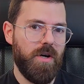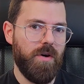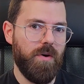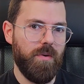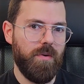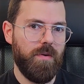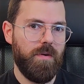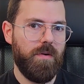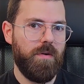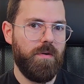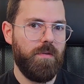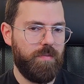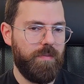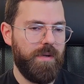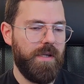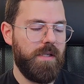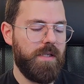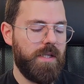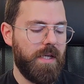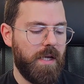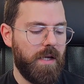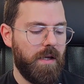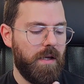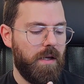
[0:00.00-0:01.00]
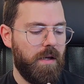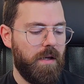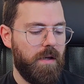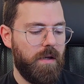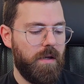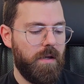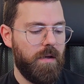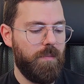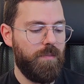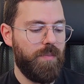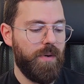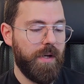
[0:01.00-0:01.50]
note, which means I
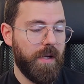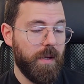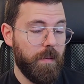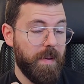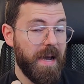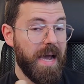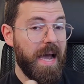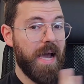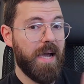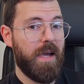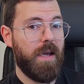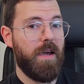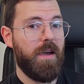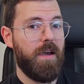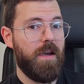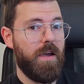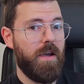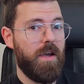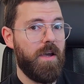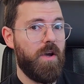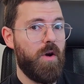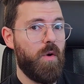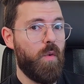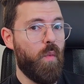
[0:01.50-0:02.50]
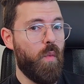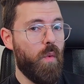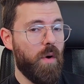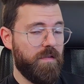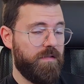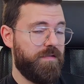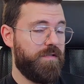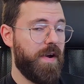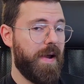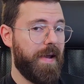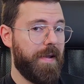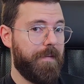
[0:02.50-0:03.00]
bring it back
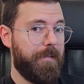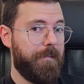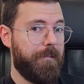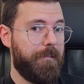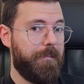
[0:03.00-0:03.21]
1 fret.